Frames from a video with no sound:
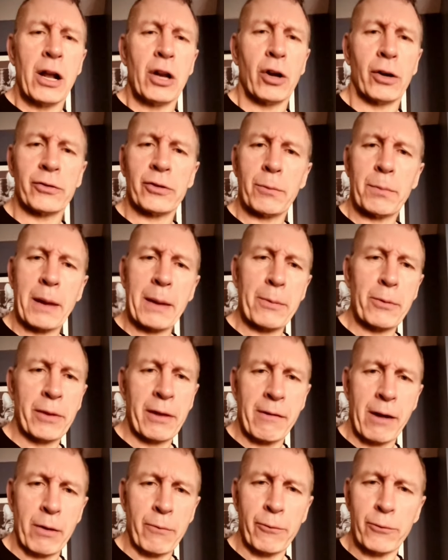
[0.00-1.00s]
Lots of people with
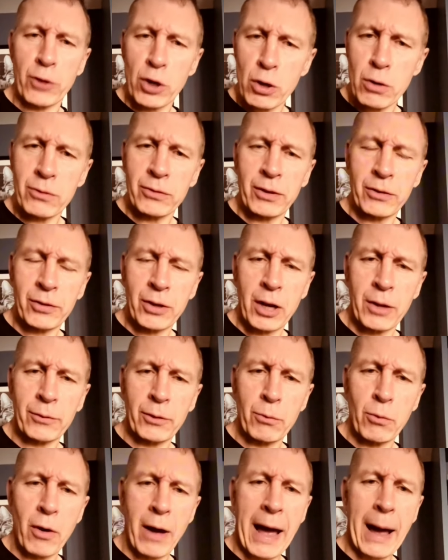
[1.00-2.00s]
their own views in terms
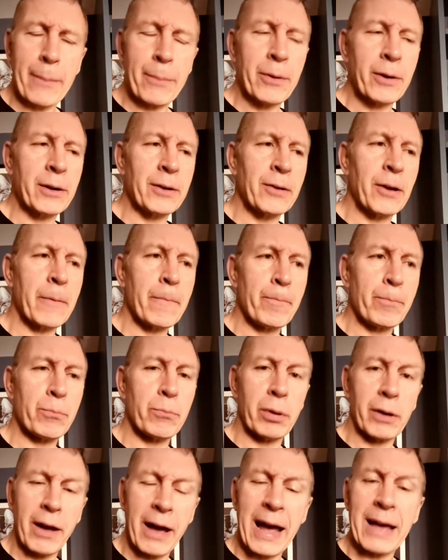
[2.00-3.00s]
of what happened,
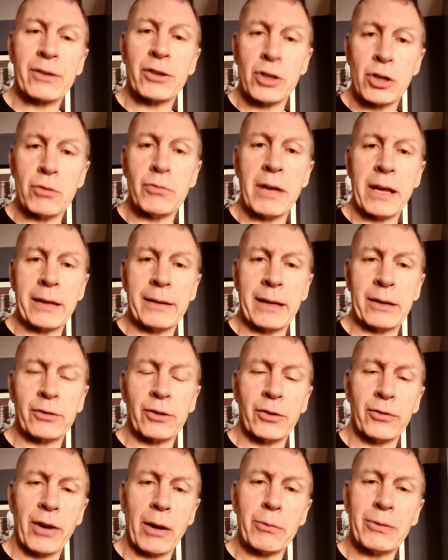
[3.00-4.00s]
but I had the uniqueness
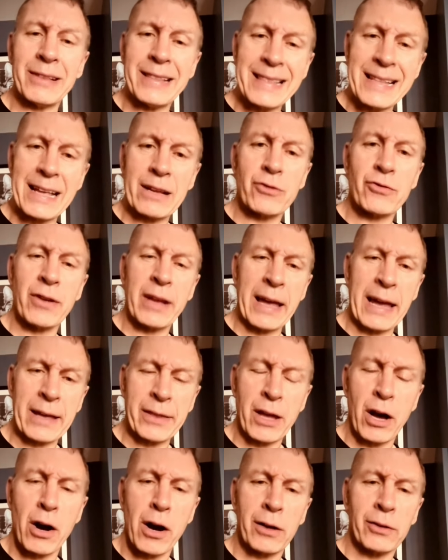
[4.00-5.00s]
because I was literally
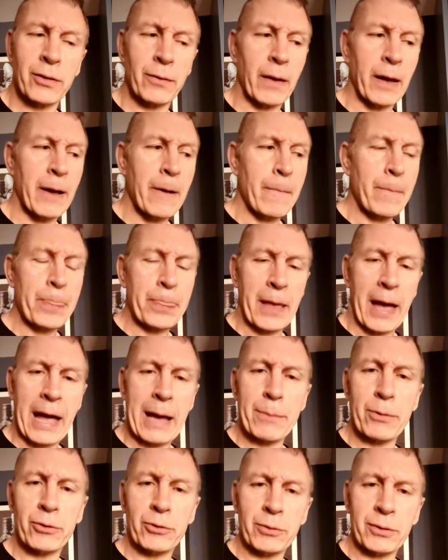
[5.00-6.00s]
in the heart of it,
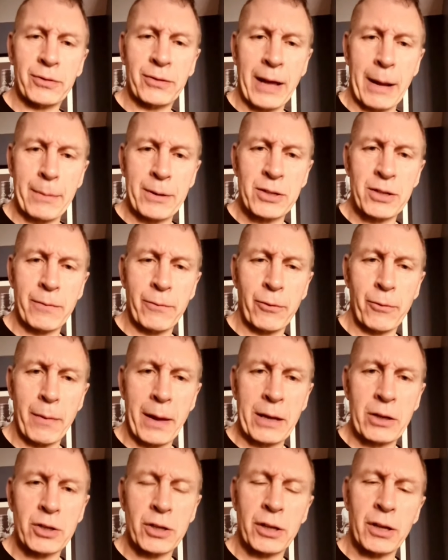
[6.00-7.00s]
able to establish
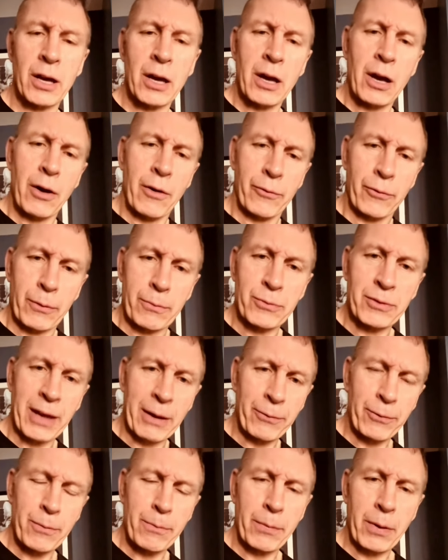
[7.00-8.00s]
information from
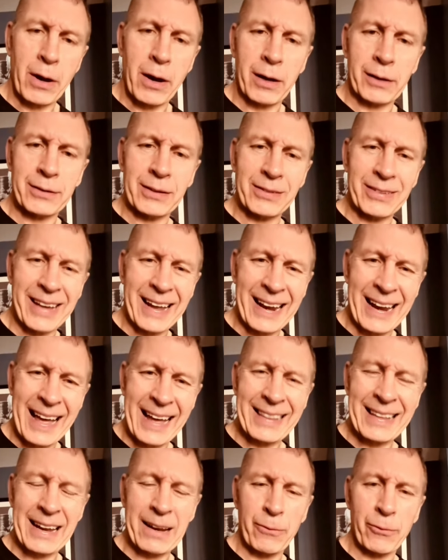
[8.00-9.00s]
different parties,
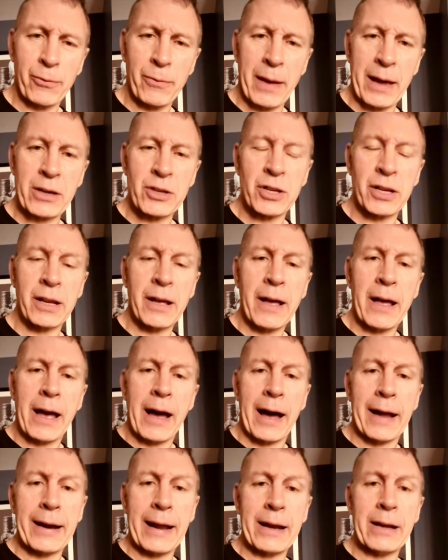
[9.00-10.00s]
collect that information
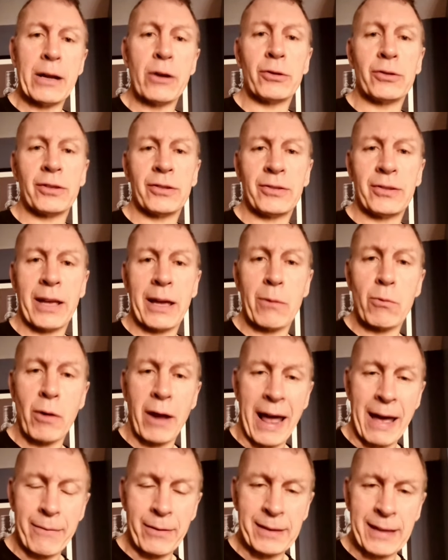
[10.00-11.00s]
and then look to see
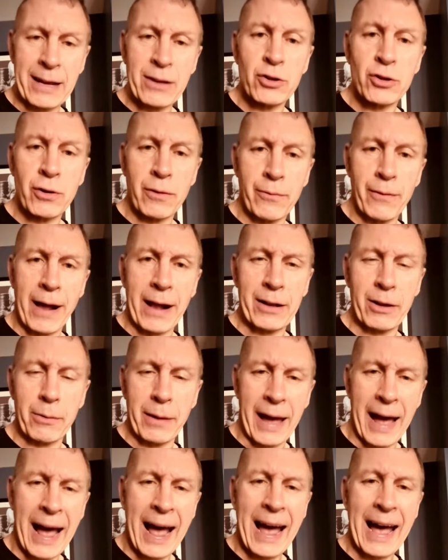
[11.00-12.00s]
what evidential value
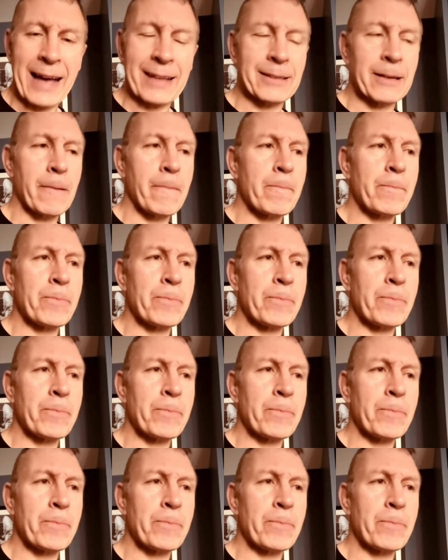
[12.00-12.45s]
it had.